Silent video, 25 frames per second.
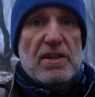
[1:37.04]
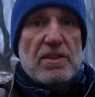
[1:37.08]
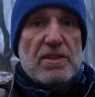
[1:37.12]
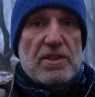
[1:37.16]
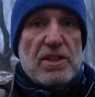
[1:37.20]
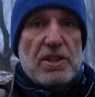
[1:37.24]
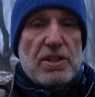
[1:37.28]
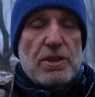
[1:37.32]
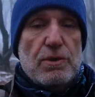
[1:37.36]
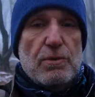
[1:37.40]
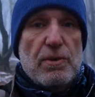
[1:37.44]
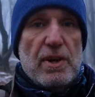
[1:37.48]

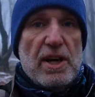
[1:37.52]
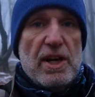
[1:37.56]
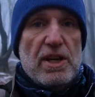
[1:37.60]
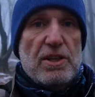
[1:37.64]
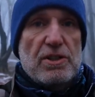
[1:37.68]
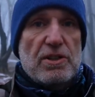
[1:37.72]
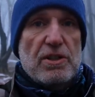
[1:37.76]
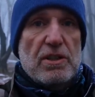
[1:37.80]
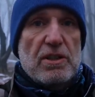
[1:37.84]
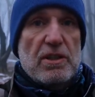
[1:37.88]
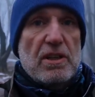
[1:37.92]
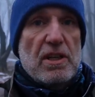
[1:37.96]

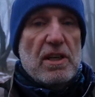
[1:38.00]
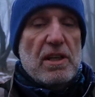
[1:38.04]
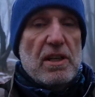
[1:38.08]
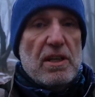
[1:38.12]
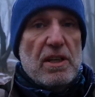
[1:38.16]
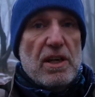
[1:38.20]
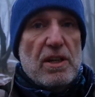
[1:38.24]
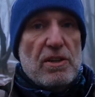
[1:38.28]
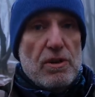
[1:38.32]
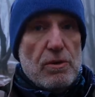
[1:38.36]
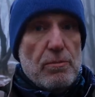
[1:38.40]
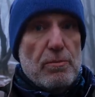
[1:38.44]
situation
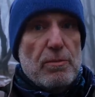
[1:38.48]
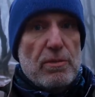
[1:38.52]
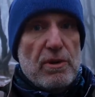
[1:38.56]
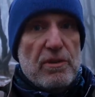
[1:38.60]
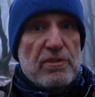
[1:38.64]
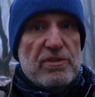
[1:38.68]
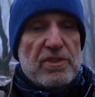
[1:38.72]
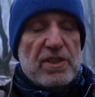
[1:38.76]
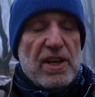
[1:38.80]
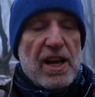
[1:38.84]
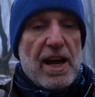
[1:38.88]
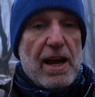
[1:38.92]
a
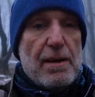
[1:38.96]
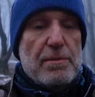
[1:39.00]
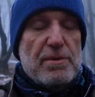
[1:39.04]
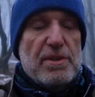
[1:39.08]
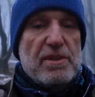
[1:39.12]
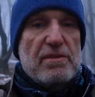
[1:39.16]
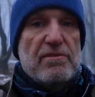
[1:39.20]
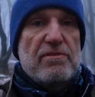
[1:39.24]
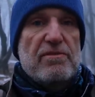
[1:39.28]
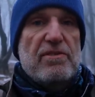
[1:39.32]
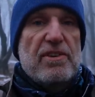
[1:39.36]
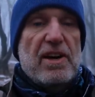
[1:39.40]
number of
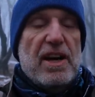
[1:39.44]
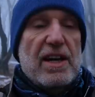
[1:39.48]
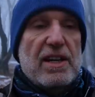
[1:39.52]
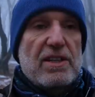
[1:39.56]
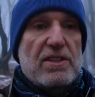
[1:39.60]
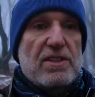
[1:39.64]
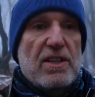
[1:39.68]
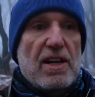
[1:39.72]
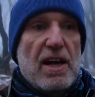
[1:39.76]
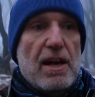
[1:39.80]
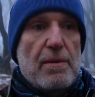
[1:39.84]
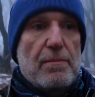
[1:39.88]
times, in
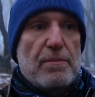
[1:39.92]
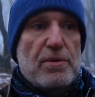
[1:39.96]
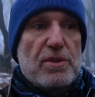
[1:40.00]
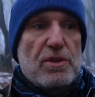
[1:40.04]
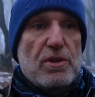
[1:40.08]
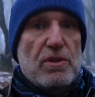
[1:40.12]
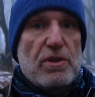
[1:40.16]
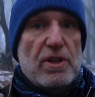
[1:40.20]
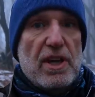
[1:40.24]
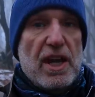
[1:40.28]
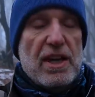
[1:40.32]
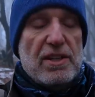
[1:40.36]
fact. Um,
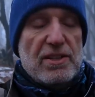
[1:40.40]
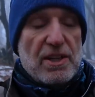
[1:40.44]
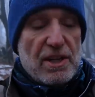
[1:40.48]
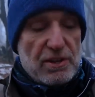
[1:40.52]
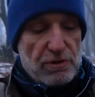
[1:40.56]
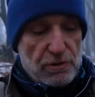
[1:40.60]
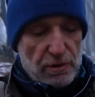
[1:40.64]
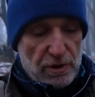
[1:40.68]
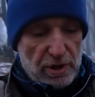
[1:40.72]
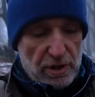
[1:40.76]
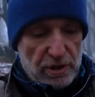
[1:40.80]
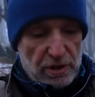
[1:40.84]
so yes,
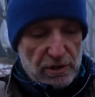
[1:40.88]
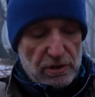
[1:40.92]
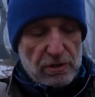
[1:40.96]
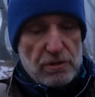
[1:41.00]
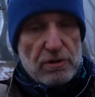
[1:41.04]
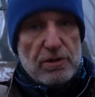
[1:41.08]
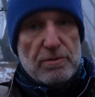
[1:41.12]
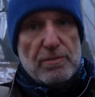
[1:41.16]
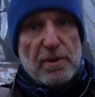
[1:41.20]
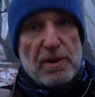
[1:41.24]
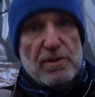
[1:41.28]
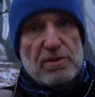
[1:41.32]
I drew a
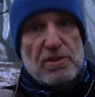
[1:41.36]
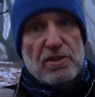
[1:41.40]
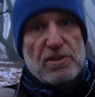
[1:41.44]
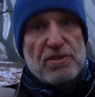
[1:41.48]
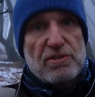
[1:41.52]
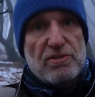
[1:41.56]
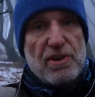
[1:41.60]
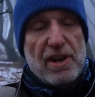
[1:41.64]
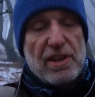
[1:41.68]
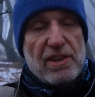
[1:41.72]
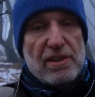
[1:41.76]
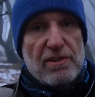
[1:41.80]
huge amount
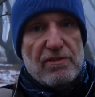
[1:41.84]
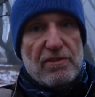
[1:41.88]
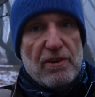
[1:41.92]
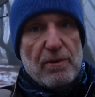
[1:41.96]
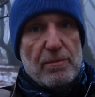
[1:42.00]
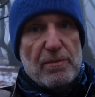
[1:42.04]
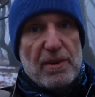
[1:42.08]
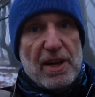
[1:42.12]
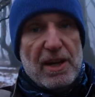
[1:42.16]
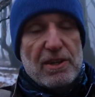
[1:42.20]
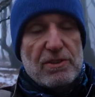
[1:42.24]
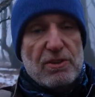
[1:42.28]
of strength
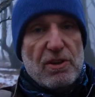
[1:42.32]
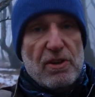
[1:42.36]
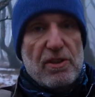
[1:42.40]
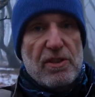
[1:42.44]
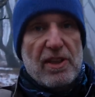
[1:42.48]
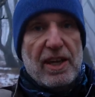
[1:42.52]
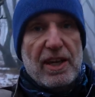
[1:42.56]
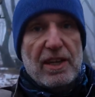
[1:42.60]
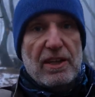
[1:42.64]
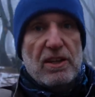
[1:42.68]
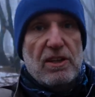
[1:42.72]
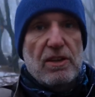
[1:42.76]
from that. So
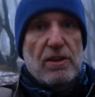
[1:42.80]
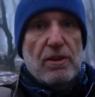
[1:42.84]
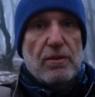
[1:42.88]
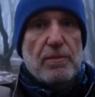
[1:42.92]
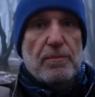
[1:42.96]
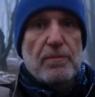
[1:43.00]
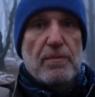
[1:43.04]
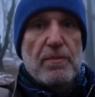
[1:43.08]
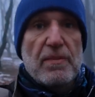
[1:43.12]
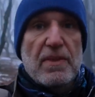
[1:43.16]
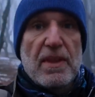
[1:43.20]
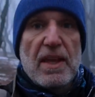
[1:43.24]
thank
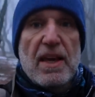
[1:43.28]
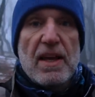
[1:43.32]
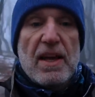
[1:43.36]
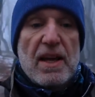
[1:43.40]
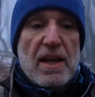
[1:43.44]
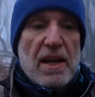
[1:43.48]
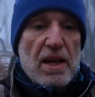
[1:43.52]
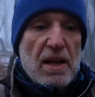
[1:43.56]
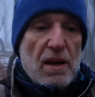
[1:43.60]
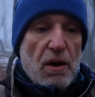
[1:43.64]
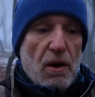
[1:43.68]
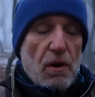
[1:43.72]
you.
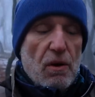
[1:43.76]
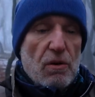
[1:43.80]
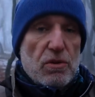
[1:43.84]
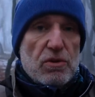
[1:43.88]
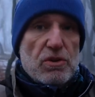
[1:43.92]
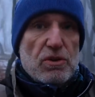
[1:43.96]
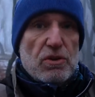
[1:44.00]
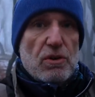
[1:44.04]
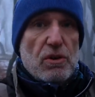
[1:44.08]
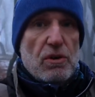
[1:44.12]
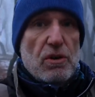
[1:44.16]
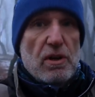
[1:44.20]

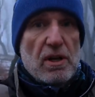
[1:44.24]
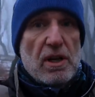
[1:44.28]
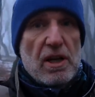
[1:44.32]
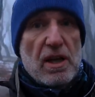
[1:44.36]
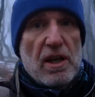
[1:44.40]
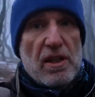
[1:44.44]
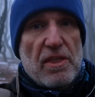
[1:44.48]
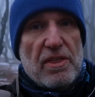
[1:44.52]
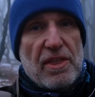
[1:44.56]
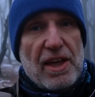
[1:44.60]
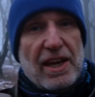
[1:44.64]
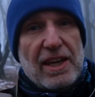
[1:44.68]
Also,
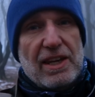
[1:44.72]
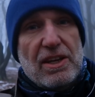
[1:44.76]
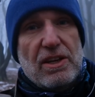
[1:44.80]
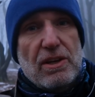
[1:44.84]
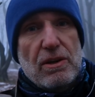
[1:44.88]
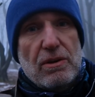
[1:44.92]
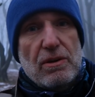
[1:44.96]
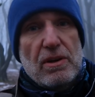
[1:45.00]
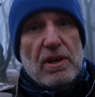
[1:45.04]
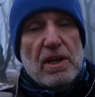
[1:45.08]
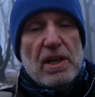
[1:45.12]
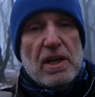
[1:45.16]

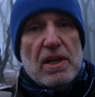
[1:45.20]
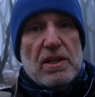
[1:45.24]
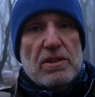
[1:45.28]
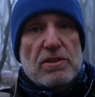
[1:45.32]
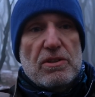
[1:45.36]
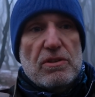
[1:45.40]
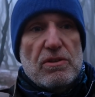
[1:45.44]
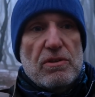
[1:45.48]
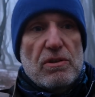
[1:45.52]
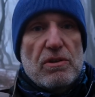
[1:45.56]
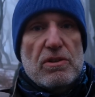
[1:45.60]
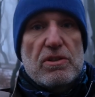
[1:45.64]
thank you
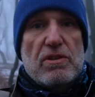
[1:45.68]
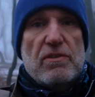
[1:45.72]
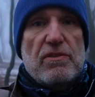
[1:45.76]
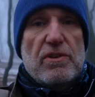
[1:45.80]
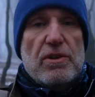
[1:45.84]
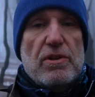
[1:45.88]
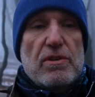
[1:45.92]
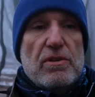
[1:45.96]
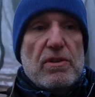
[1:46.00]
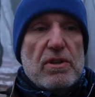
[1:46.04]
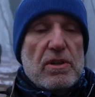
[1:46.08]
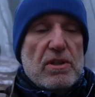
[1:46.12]
to those
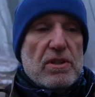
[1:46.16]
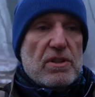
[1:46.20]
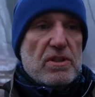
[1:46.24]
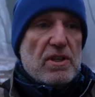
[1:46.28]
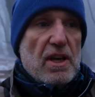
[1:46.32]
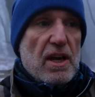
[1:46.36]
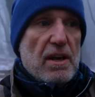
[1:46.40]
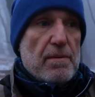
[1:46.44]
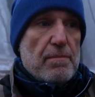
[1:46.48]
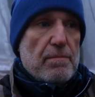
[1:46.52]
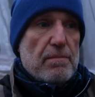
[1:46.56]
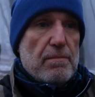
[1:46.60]
of you
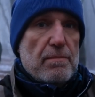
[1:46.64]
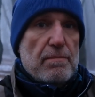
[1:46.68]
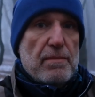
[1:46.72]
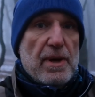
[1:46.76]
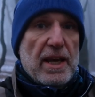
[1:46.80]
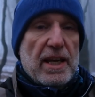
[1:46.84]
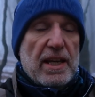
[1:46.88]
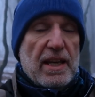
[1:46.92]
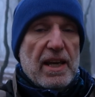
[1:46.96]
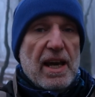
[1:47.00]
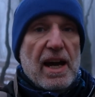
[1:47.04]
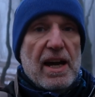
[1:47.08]
that um,
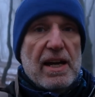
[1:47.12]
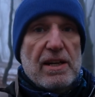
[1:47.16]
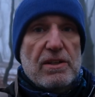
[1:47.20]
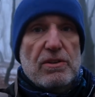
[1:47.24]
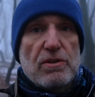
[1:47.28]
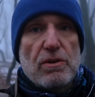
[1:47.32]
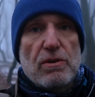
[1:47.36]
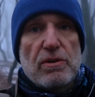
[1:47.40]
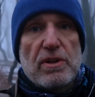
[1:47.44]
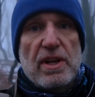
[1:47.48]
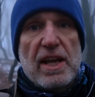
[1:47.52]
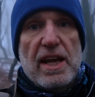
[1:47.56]
made
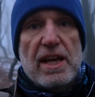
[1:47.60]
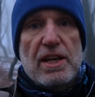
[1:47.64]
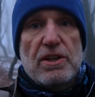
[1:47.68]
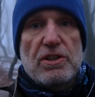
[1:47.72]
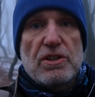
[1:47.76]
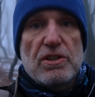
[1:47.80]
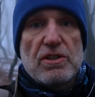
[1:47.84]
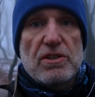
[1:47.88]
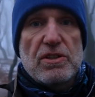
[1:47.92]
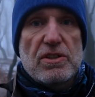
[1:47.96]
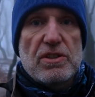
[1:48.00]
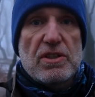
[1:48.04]
kind
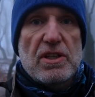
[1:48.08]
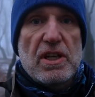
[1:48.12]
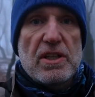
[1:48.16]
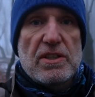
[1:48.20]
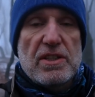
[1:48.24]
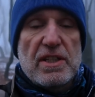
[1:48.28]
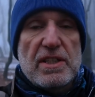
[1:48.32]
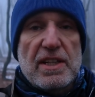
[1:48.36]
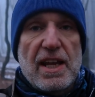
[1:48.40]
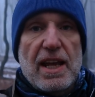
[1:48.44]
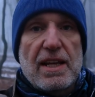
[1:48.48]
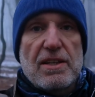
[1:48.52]
donations
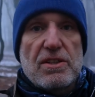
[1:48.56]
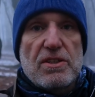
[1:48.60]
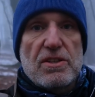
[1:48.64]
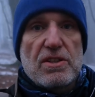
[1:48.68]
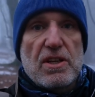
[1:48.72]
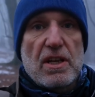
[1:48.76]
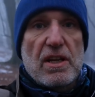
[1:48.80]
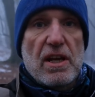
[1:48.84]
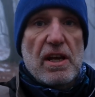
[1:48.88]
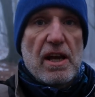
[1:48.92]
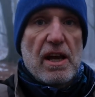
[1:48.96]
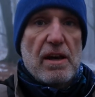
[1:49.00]
to
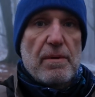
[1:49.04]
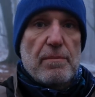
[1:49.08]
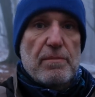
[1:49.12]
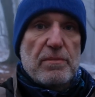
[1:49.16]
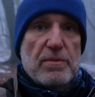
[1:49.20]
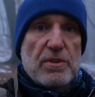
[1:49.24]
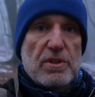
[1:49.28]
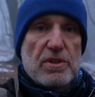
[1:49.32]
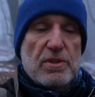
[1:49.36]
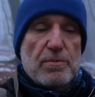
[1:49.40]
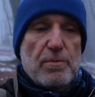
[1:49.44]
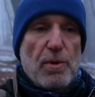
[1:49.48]
Dad's
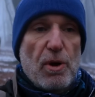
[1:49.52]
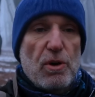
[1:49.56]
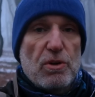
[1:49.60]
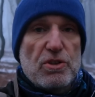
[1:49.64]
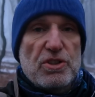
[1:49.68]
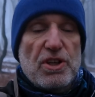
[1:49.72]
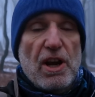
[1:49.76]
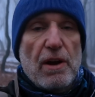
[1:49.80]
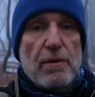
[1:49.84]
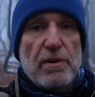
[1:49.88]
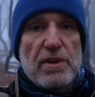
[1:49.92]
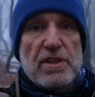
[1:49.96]
um,
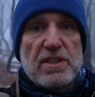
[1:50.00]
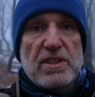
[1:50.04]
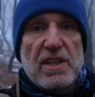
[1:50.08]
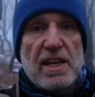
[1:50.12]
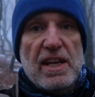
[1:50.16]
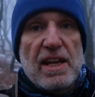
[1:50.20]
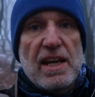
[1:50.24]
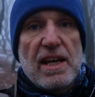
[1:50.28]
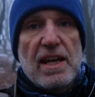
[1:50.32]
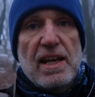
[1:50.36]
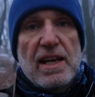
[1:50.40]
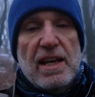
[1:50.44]
small
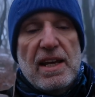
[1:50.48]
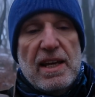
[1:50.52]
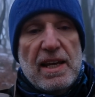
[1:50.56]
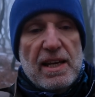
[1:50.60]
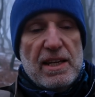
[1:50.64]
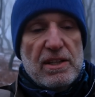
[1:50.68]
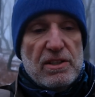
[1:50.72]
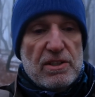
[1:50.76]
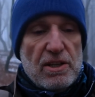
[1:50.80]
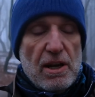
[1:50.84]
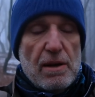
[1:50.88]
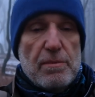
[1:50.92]
charity
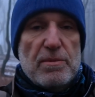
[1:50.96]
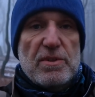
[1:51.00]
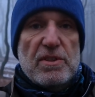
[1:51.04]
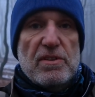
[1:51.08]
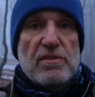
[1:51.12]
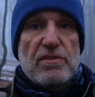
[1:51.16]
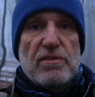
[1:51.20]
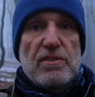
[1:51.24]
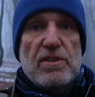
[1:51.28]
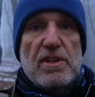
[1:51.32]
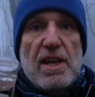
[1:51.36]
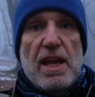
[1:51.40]
in
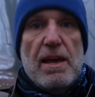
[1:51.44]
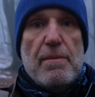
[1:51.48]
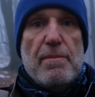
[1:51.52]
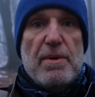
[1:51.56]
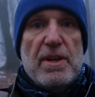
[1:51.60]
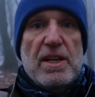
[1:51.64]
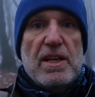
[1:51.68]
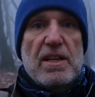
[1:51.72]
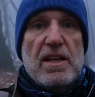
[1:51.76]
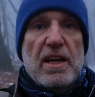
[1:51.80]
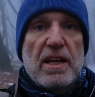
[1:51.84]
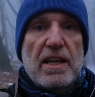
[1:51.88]
terms of
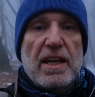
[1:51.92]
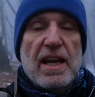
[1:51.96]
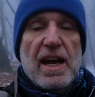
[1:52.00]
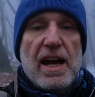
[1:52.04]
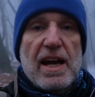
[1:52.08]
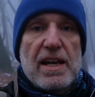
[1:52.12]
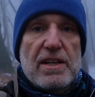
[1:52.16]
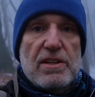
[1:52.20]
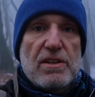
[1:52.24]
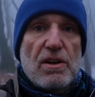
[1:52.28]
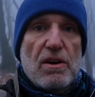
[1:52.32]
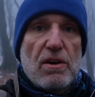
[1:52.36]
naming a
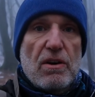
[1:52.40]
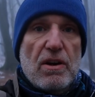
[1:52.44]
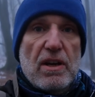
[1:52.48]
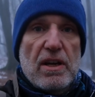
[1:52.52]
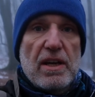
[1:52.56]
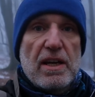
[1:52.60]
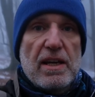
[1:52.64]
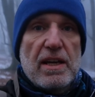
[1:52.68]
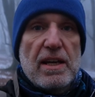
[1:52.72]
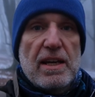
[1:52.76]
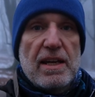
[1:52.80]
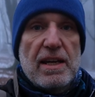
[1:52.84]
guide
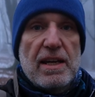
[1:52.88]
dog